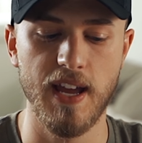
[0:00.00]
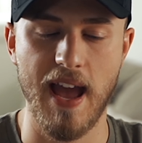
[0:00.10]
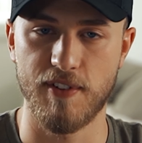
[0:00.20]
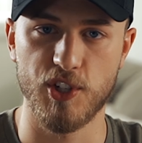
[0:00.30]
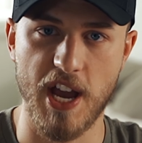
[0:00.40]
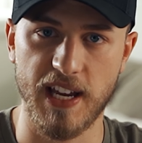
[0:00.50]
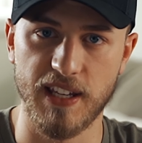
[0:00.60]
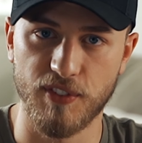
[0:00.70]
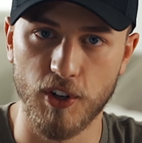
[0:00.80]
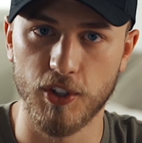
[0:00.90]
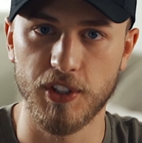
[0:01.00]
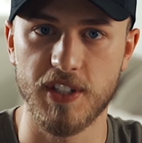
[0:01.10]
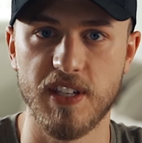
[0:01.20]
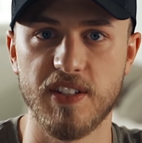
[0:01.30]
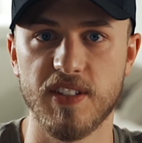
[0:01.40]
have a jacket for early
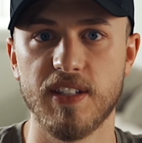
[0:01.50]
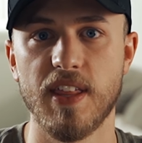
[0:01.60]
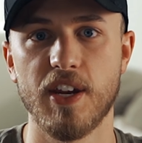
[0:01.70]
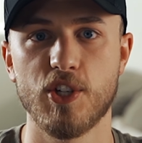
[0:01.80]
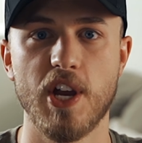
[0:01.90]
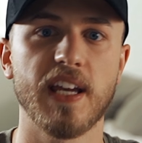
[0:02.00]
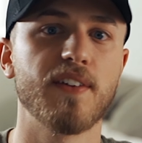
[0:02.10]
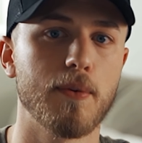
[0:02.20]
season and then a jacket